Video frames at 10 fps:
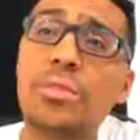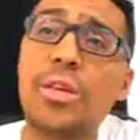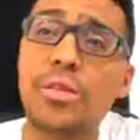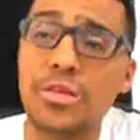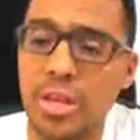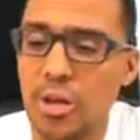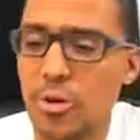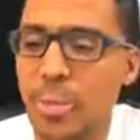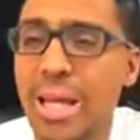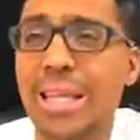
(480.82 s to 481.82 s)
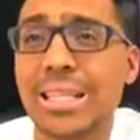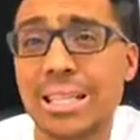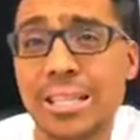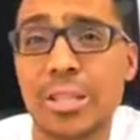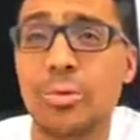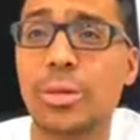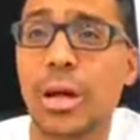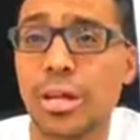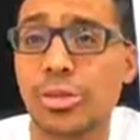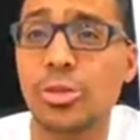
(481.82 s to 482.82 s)
50-50 and you're making a decision
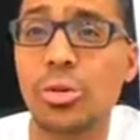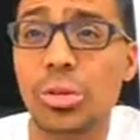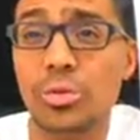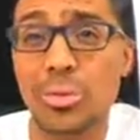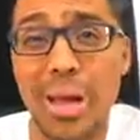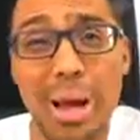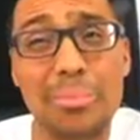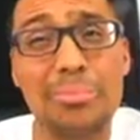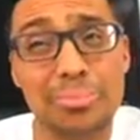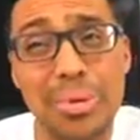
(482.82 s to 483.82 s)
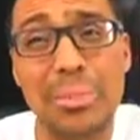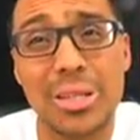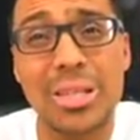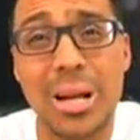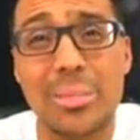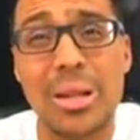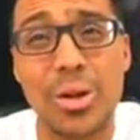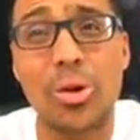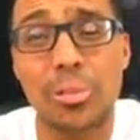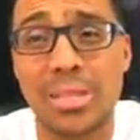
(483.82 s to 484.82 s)
without consulting with me, I'm pretty much going to be a
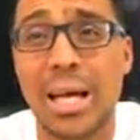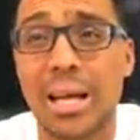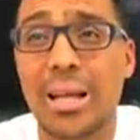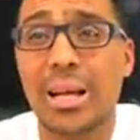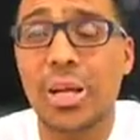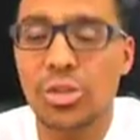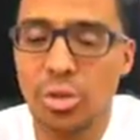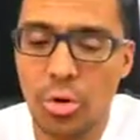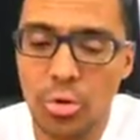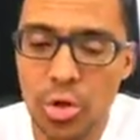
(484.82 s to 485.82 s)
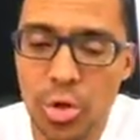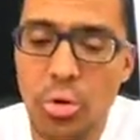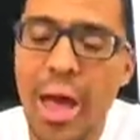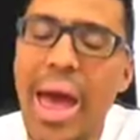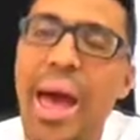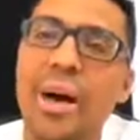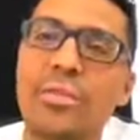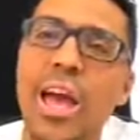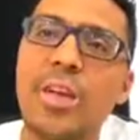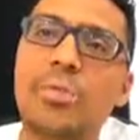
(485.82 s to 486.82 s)
little upset. So you
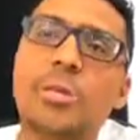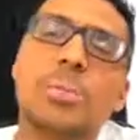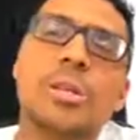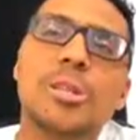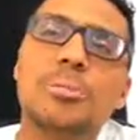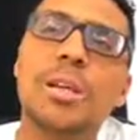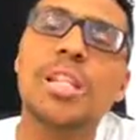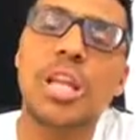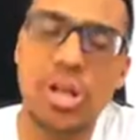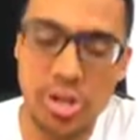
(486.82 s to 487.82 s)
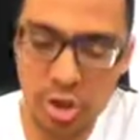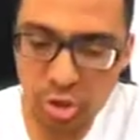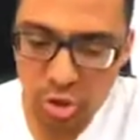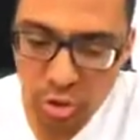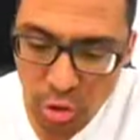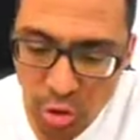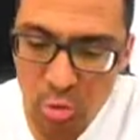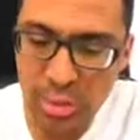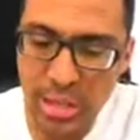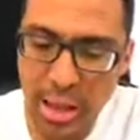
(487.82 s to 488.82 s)
have a responsibility to
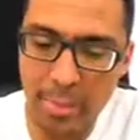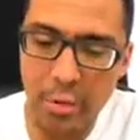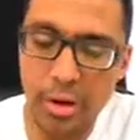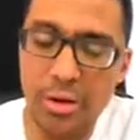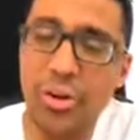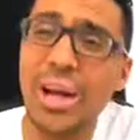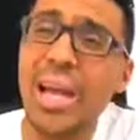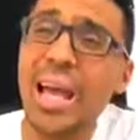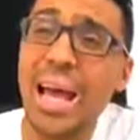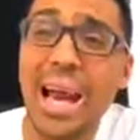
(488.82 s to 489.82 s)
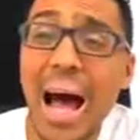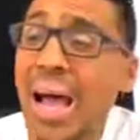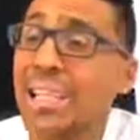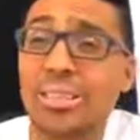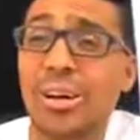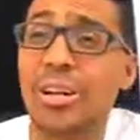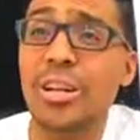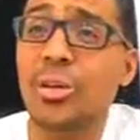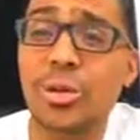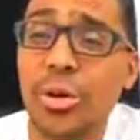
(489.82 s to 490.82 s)
consult with that partner. And I started
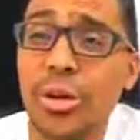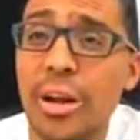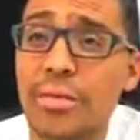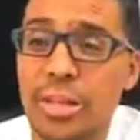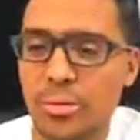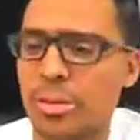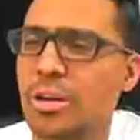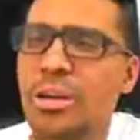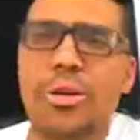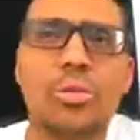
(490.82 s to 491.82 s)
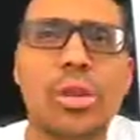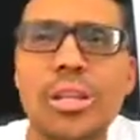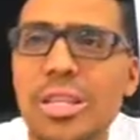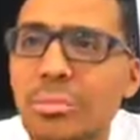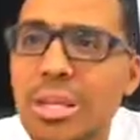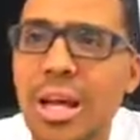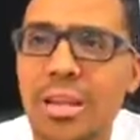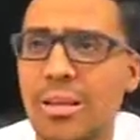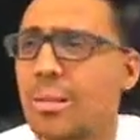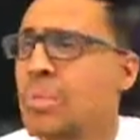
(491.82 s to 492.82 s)
including her in everything. We started going to the gym
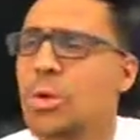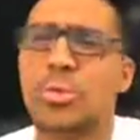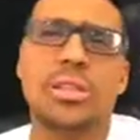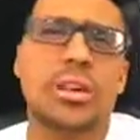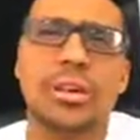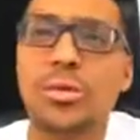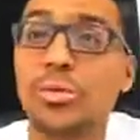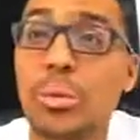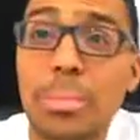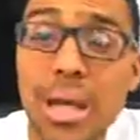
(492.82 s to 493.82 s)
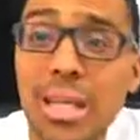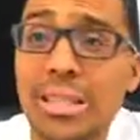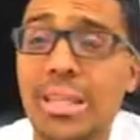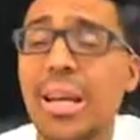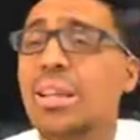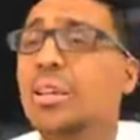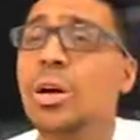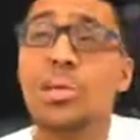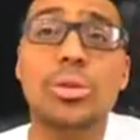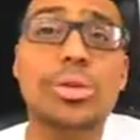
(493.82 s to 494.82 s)
together. We started going to meetings together.
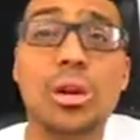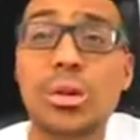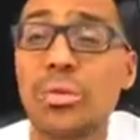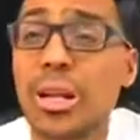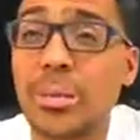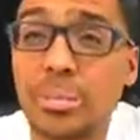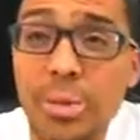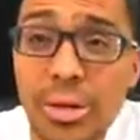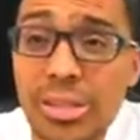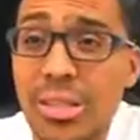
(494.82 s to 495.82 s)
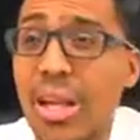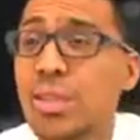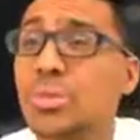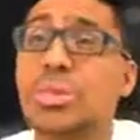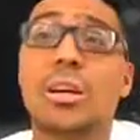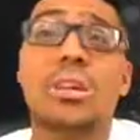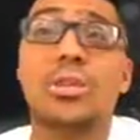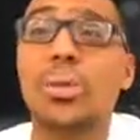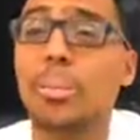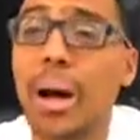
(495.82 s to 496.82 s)
We started reading books together. We
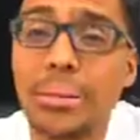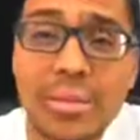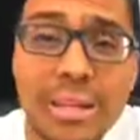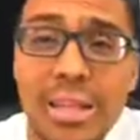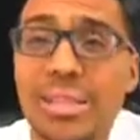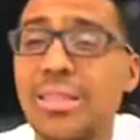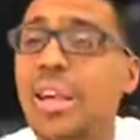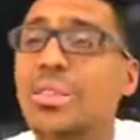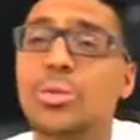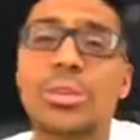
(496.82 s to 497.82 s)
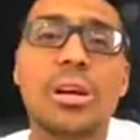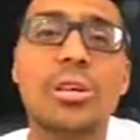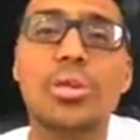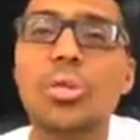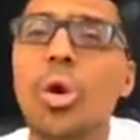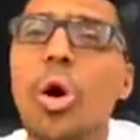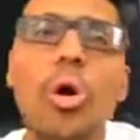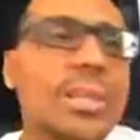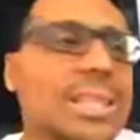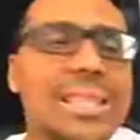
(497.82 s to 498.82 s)
started doing Bible studies together. We started doing
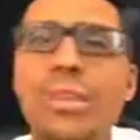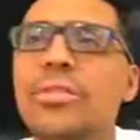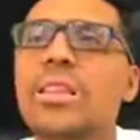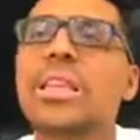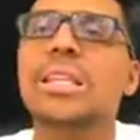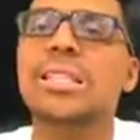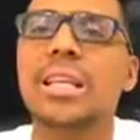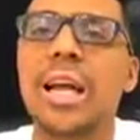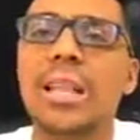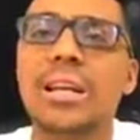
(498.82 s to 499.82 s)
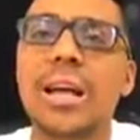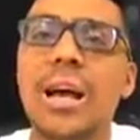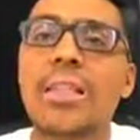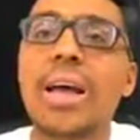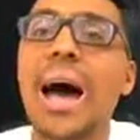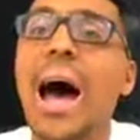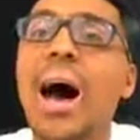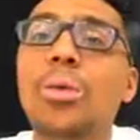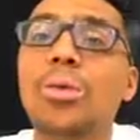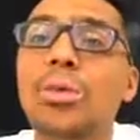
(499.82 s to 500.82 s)
all these different things together that
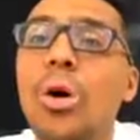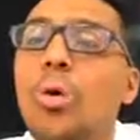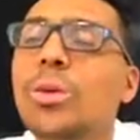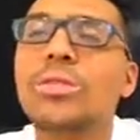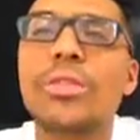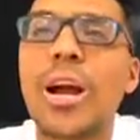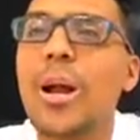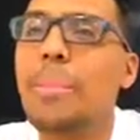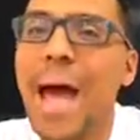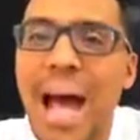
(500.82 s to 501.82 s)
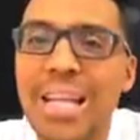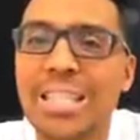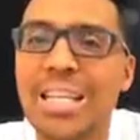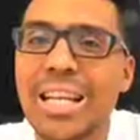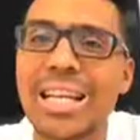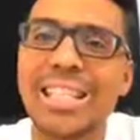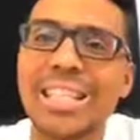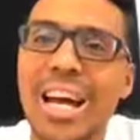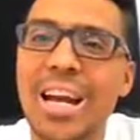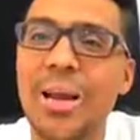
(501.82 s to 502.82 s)
I was always very passionate and
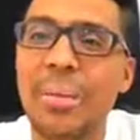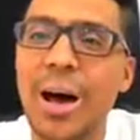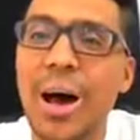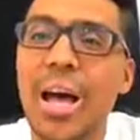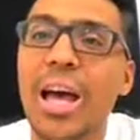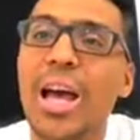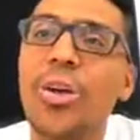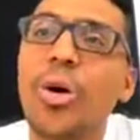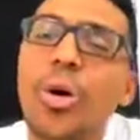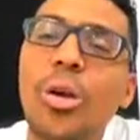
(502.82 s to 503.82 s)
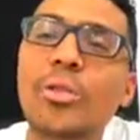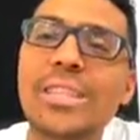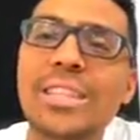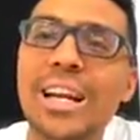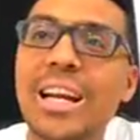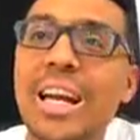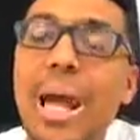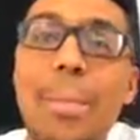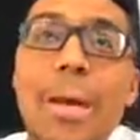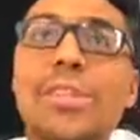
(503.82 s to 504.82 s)
excited about. And all of a sudden,
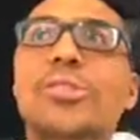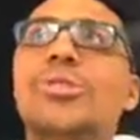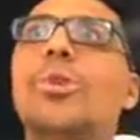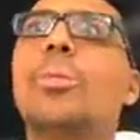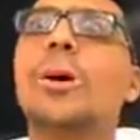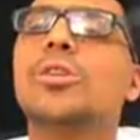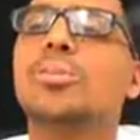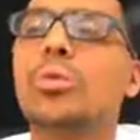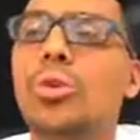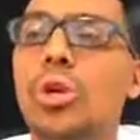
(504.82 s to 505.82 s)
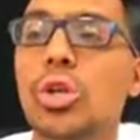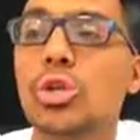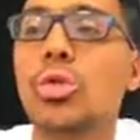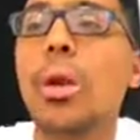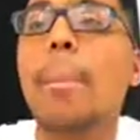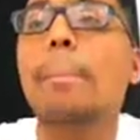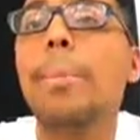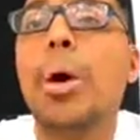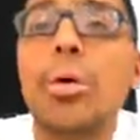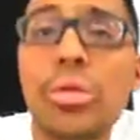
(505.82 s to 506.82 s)
it meant so much more to the
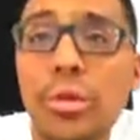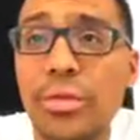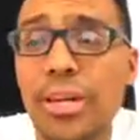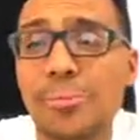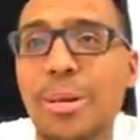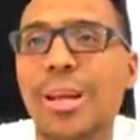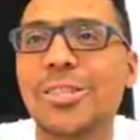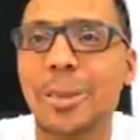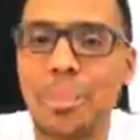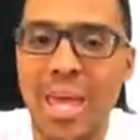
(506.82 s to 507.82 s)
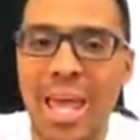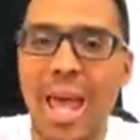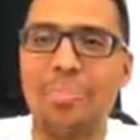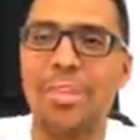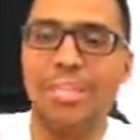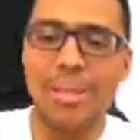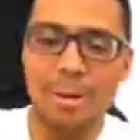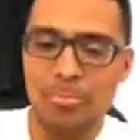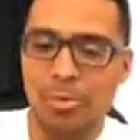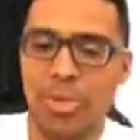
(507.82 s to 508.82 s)
both of us, because it became
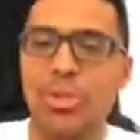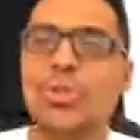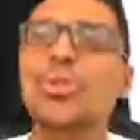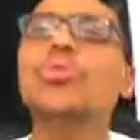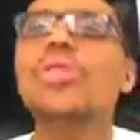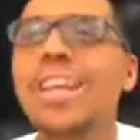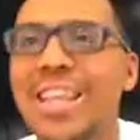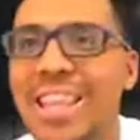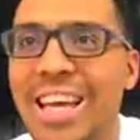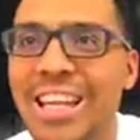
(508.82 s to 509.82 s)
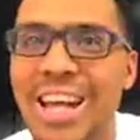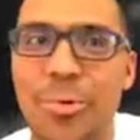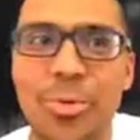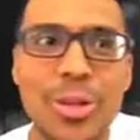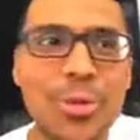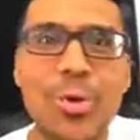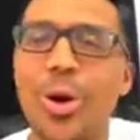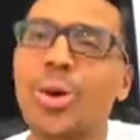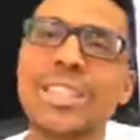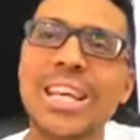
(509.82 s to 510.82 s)
this unity thing that we do it
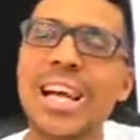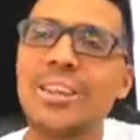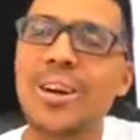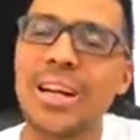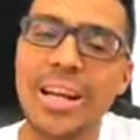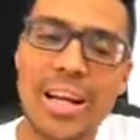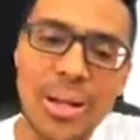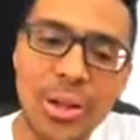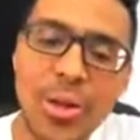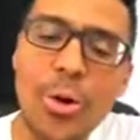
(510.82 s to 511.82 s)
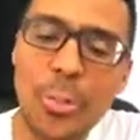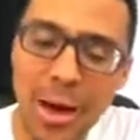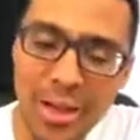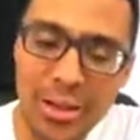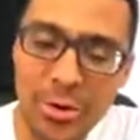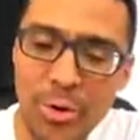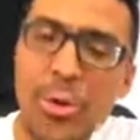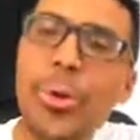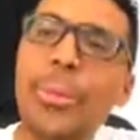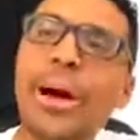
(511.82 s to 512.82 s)
all together. And little by
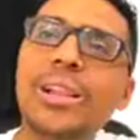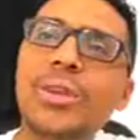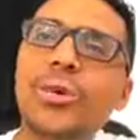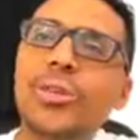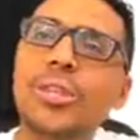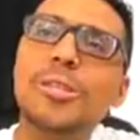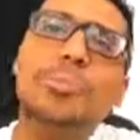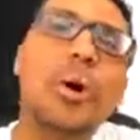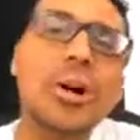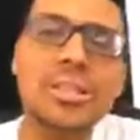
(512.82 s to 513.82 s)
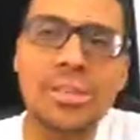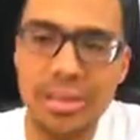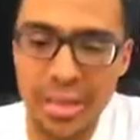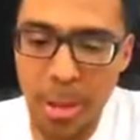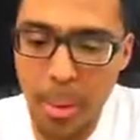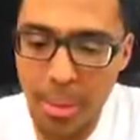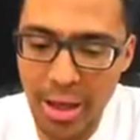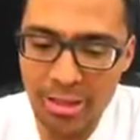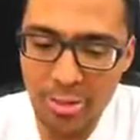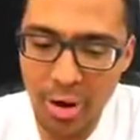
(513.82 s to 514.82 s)
little, the spark started coming
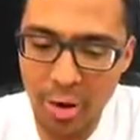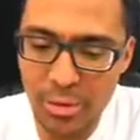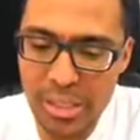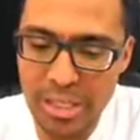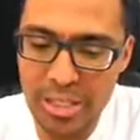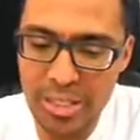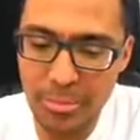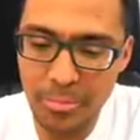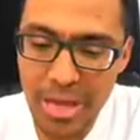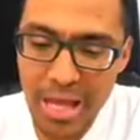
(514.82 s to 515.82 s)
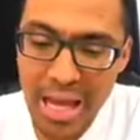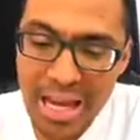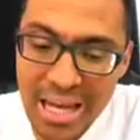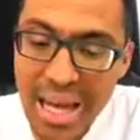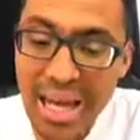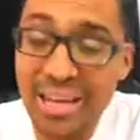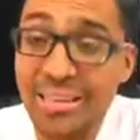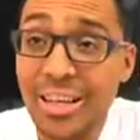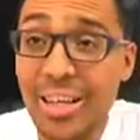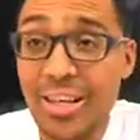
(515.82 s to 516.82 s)
back into our relationship. And
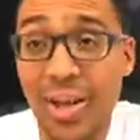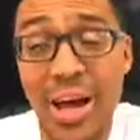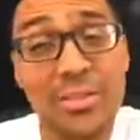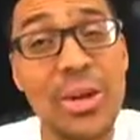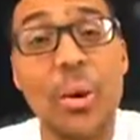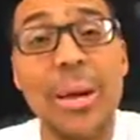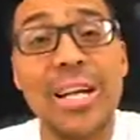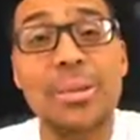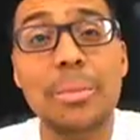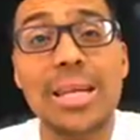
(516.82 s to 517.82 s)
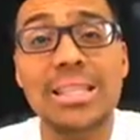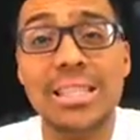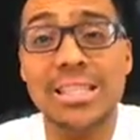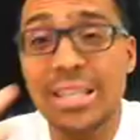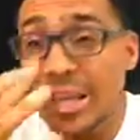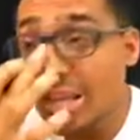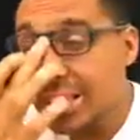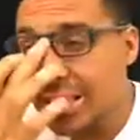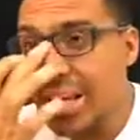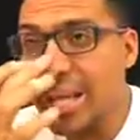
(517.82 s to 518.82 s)
then you have to go back to basics.
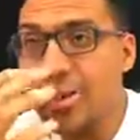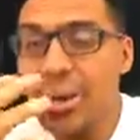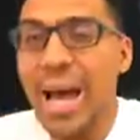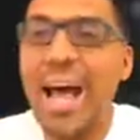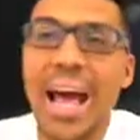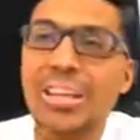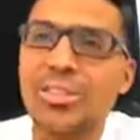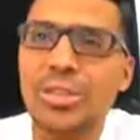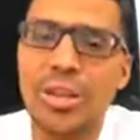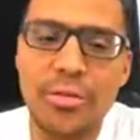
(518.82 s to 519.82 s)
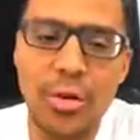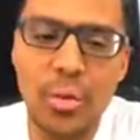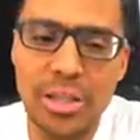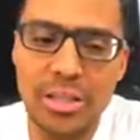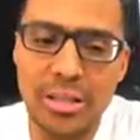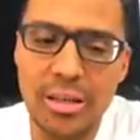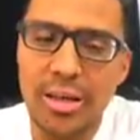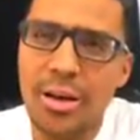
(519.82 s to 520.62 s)
See, you got to ask yourself a question.